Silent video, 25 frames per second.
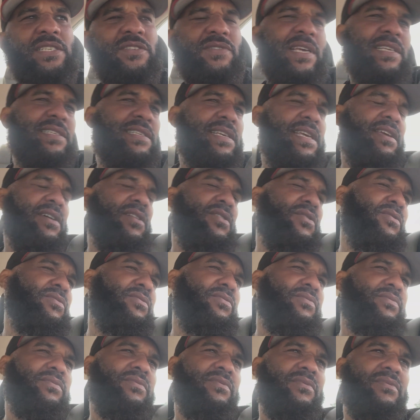So I say, yo, you
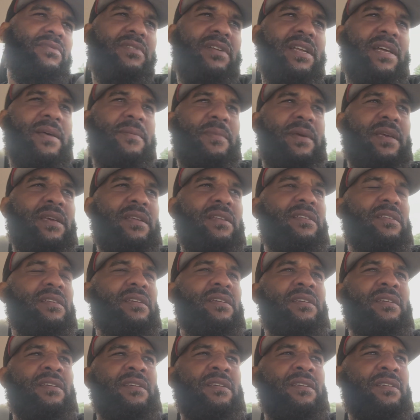know what I
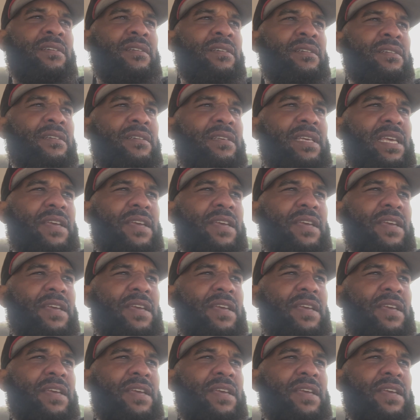mean?